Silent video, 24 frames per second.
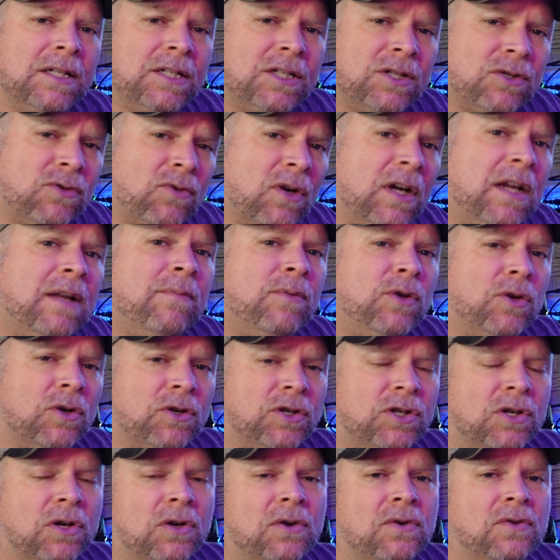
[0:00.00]
stream your
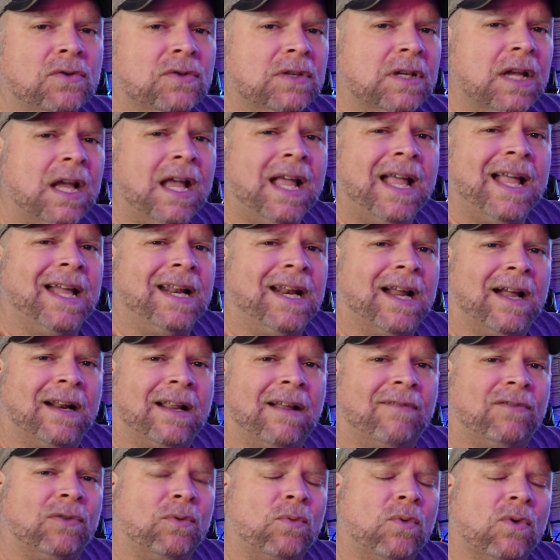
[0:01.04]
shows and not
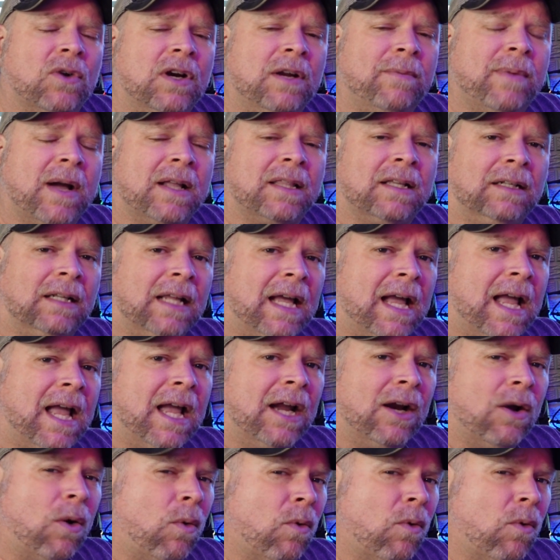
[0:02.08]
have to worry about the lag